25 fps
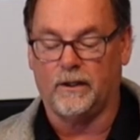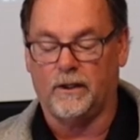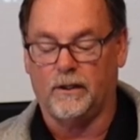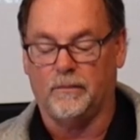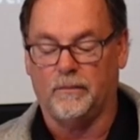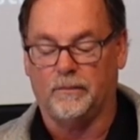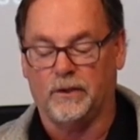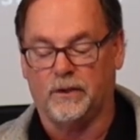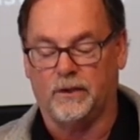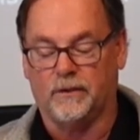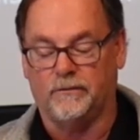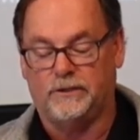
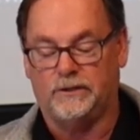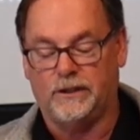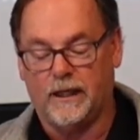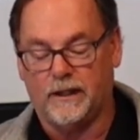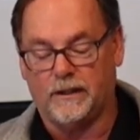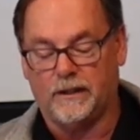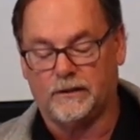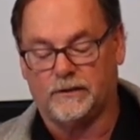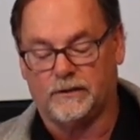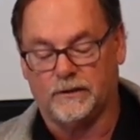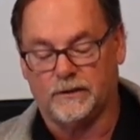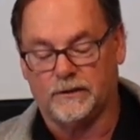book of
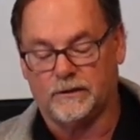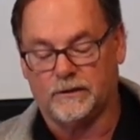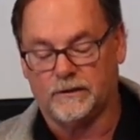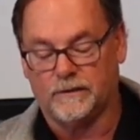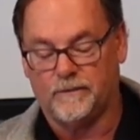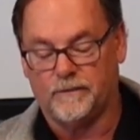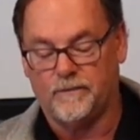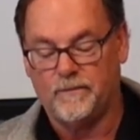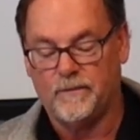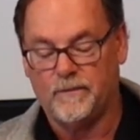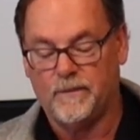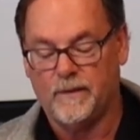Genesis,
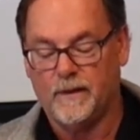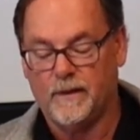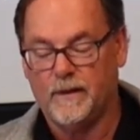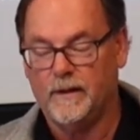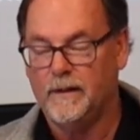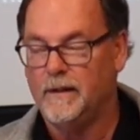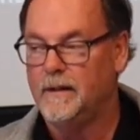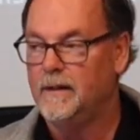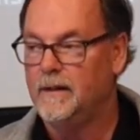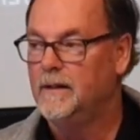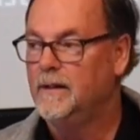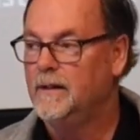
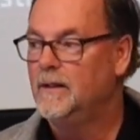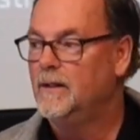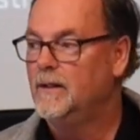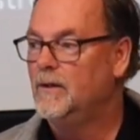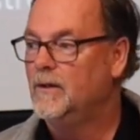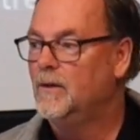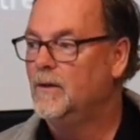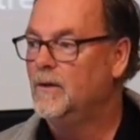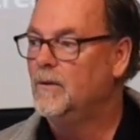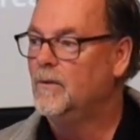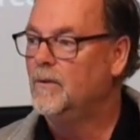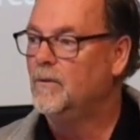
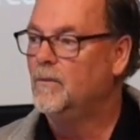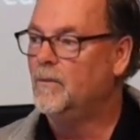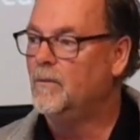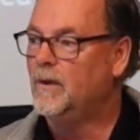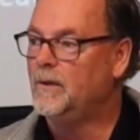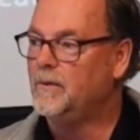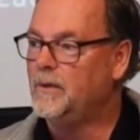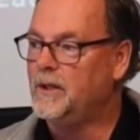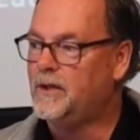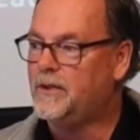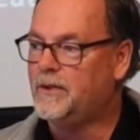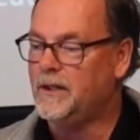when
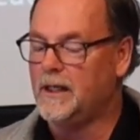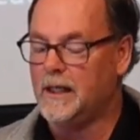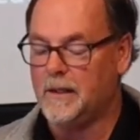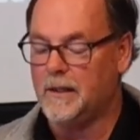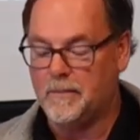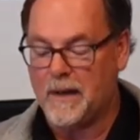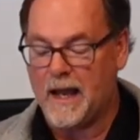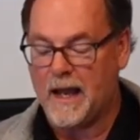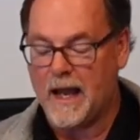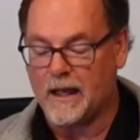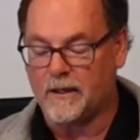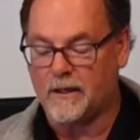we think
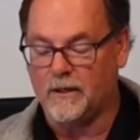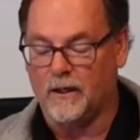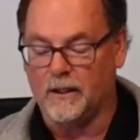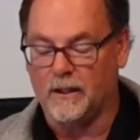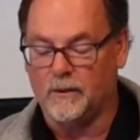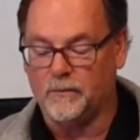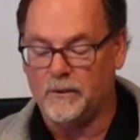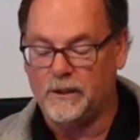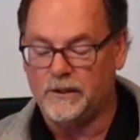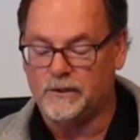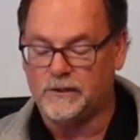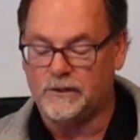back on it,
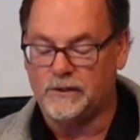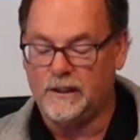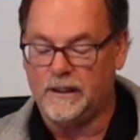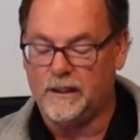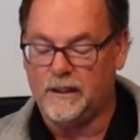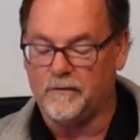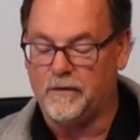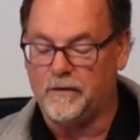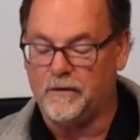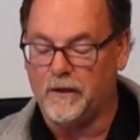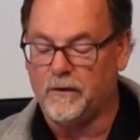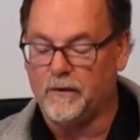we see
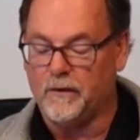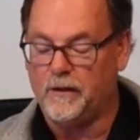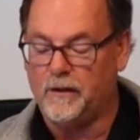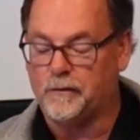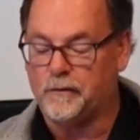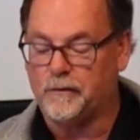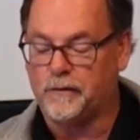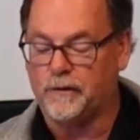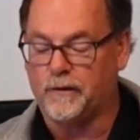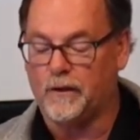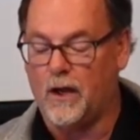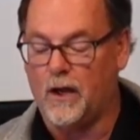a very
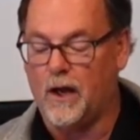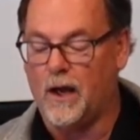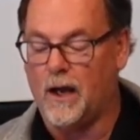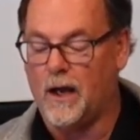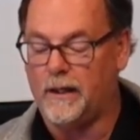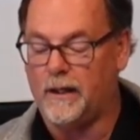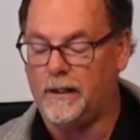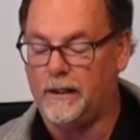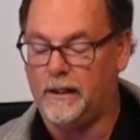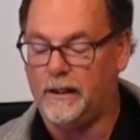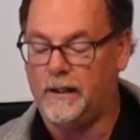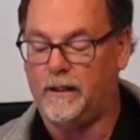
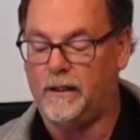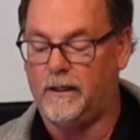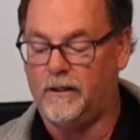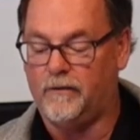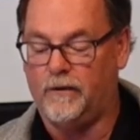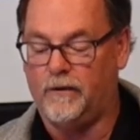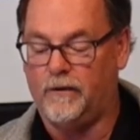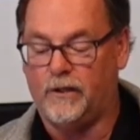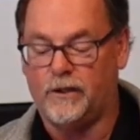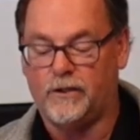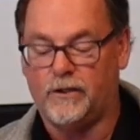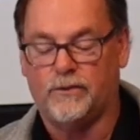flawed
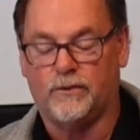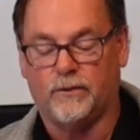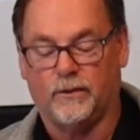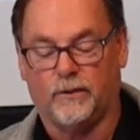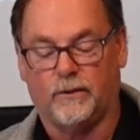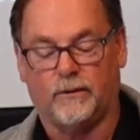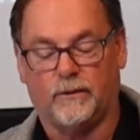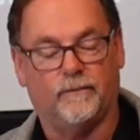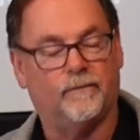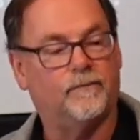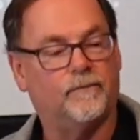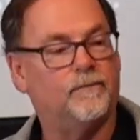
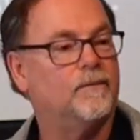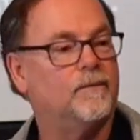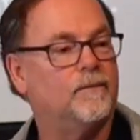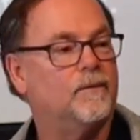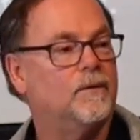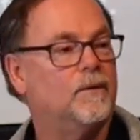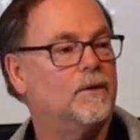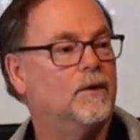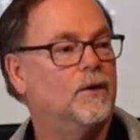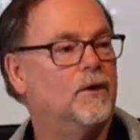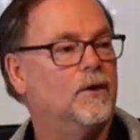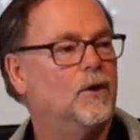individual
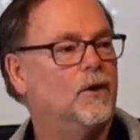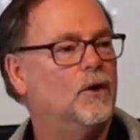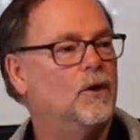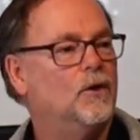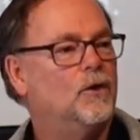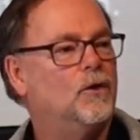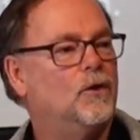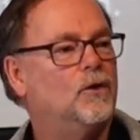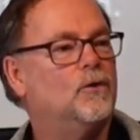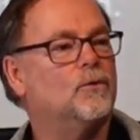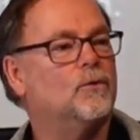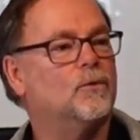
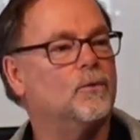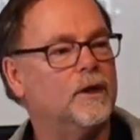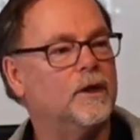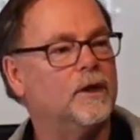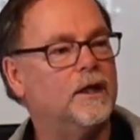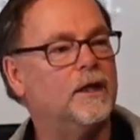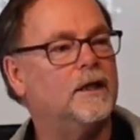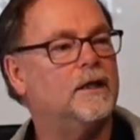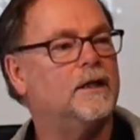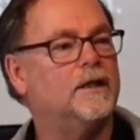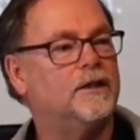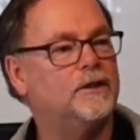who
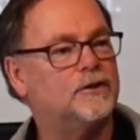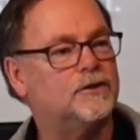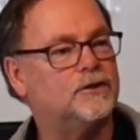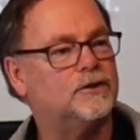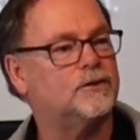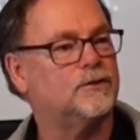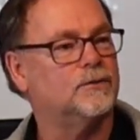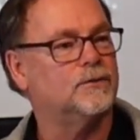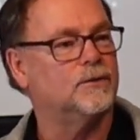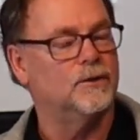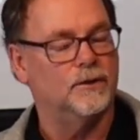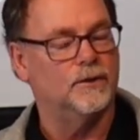really
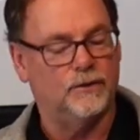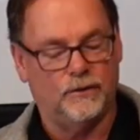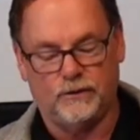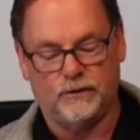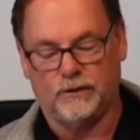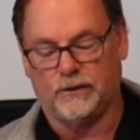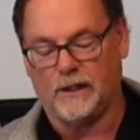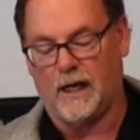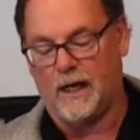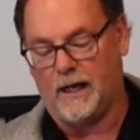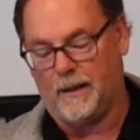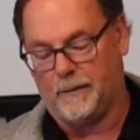
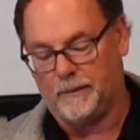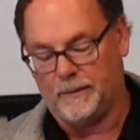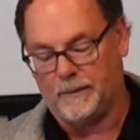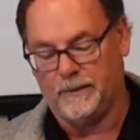screws up